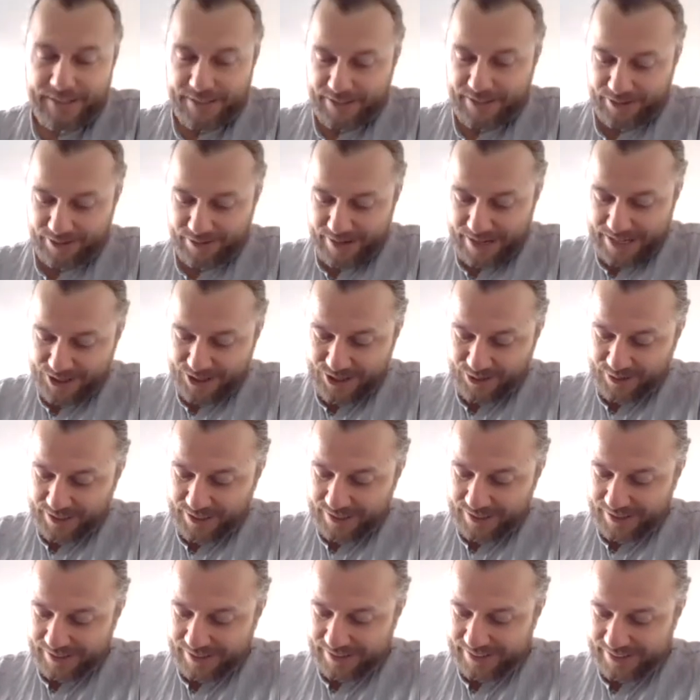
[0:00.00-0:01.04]
All right, so
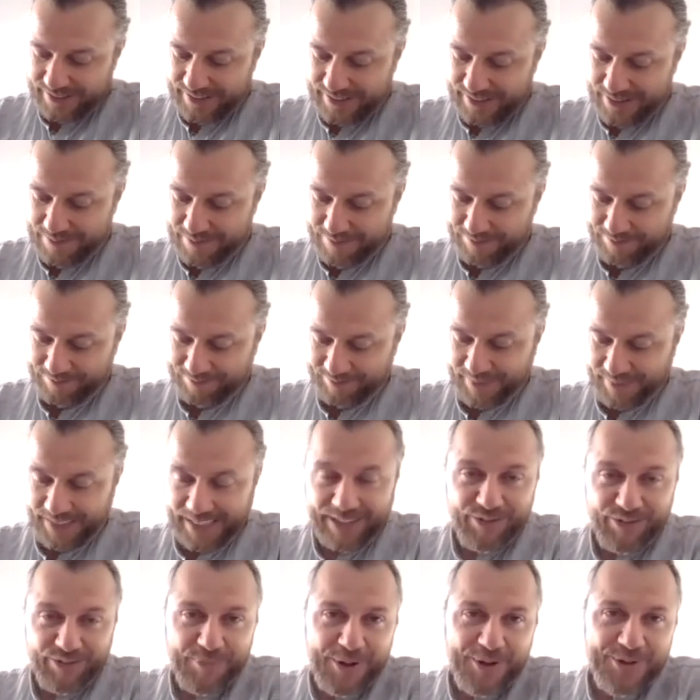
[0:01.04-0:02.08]
then I
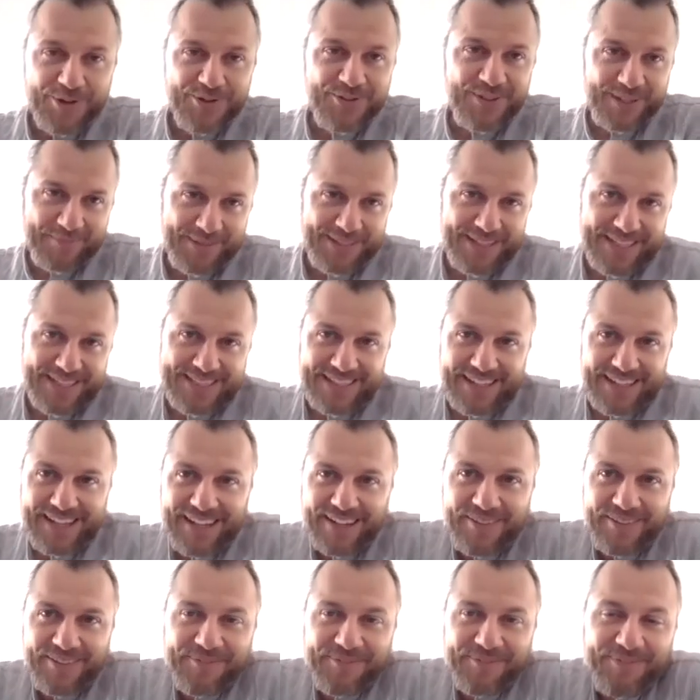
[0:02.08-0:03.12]
have about 10 minutes, and
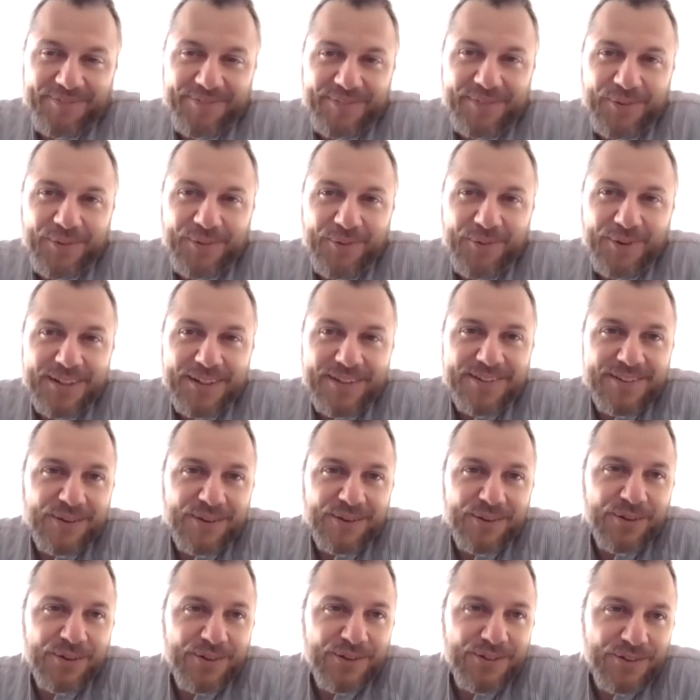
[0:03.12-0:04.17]
I wanted
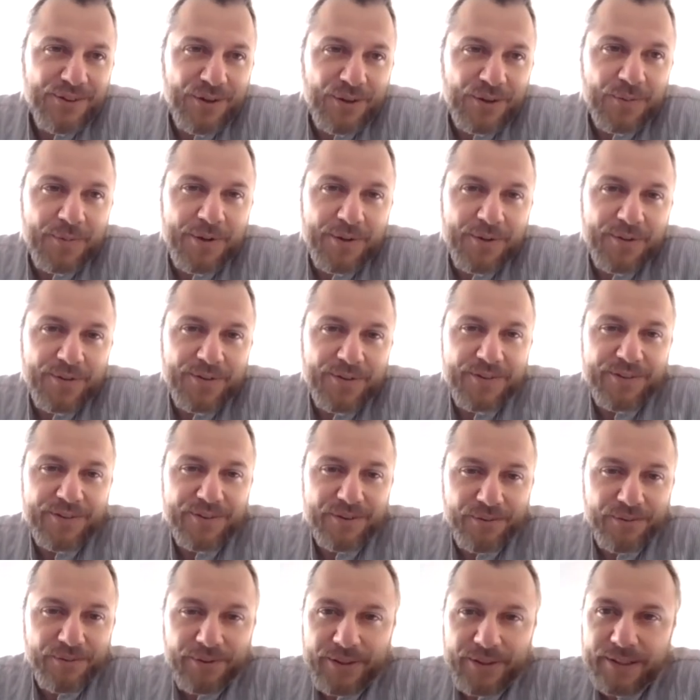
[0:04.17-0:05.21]
to talk about
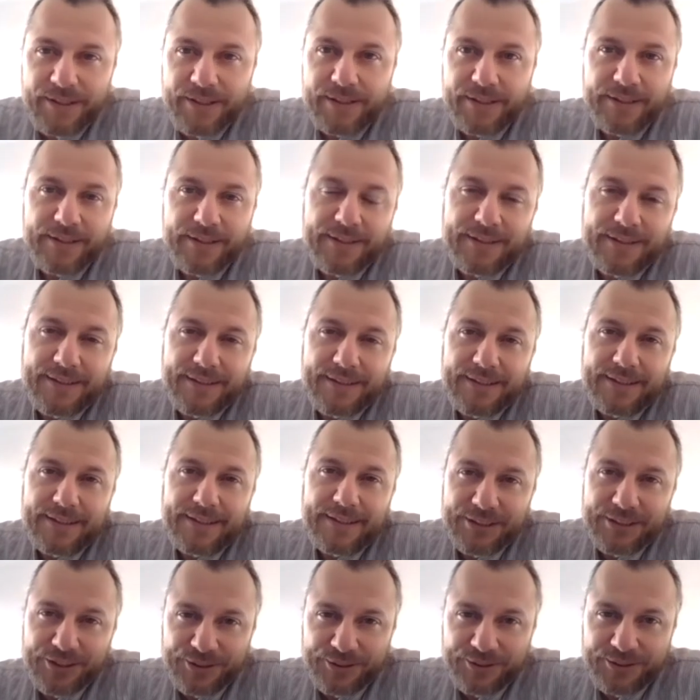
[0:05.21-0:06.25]
3
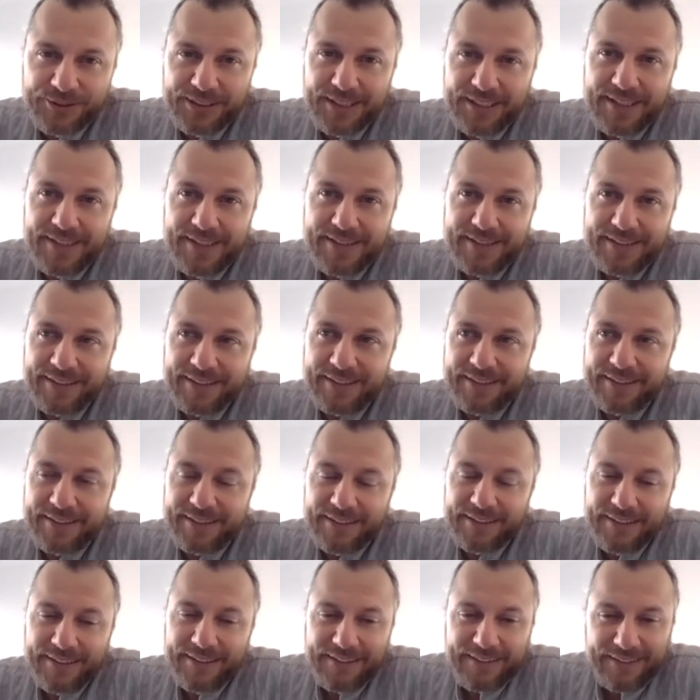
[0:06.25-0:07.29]
issues that I think
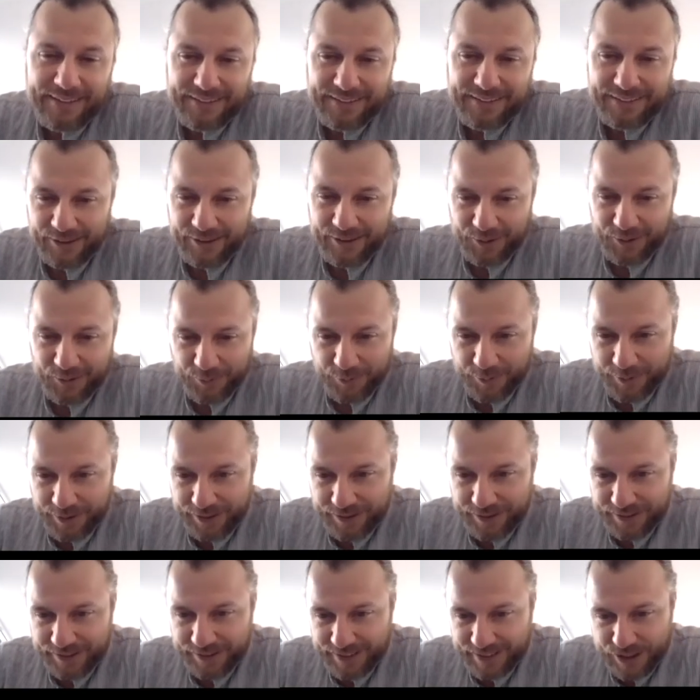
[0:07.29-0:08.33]

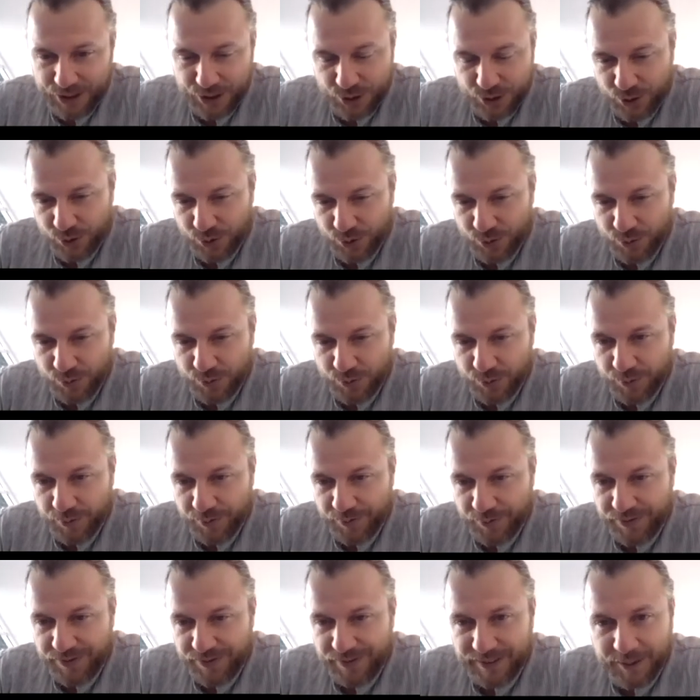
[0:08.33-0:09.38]
we need
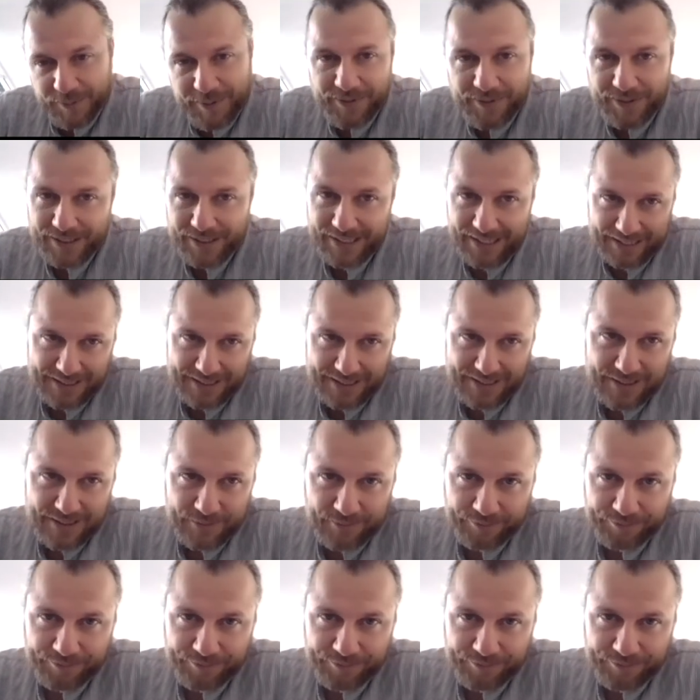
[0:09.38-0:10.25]
to think about next.